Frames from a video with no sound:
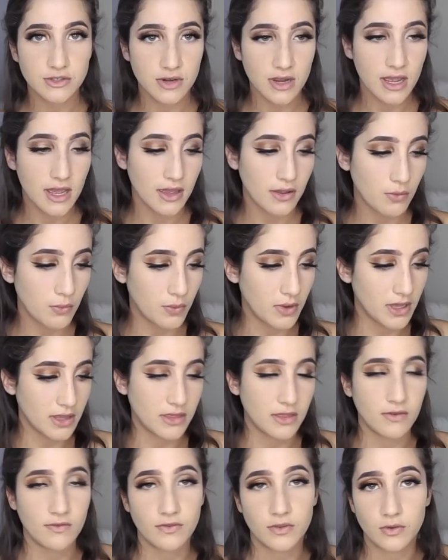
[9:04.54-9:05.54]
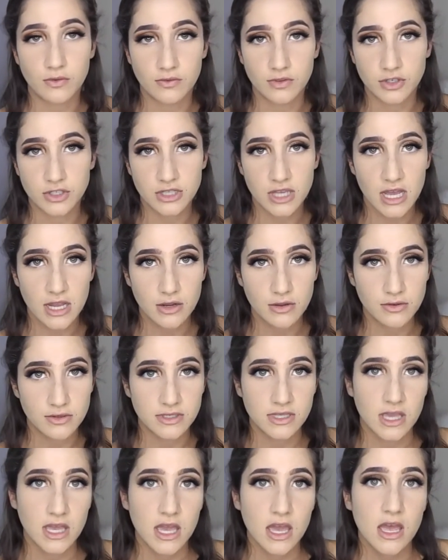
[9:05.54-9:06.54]
eye with a few of the shadows.
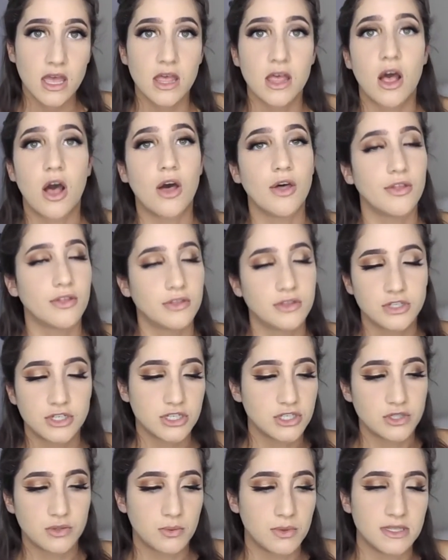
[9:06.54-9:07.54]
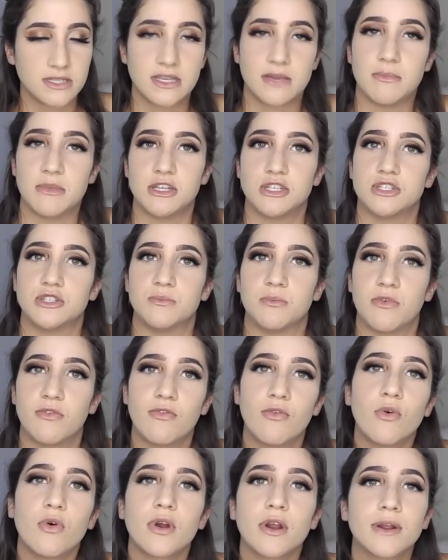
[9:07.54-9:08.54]
Just the ones I mentioned
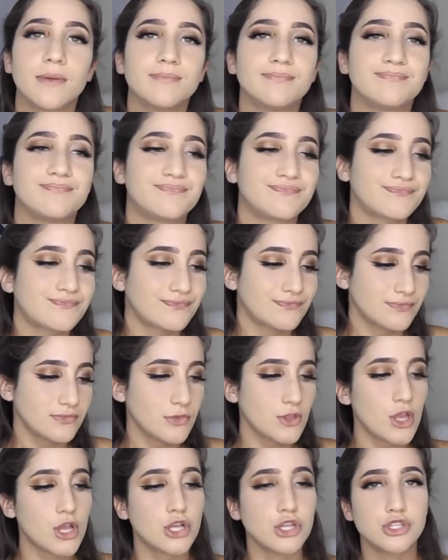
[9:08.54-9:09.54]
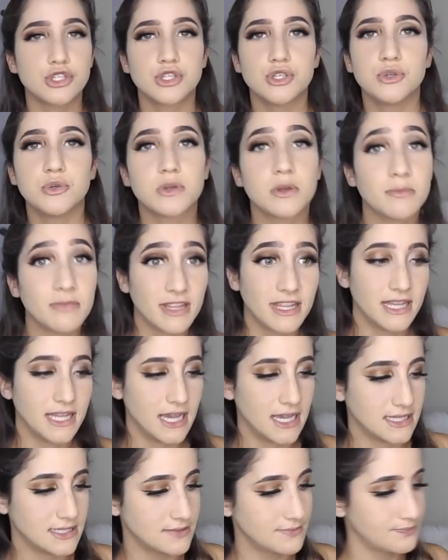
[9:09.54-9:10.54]
before to complete the
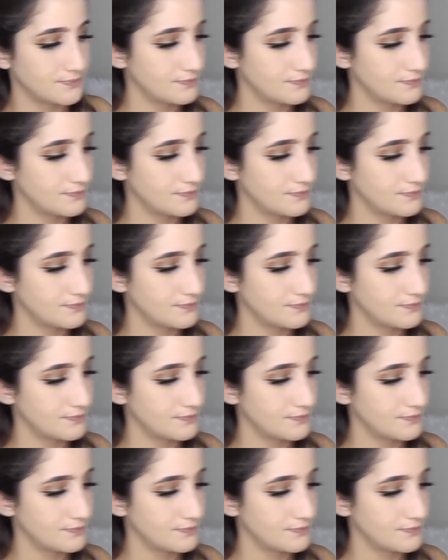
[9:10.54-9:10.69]
eyes.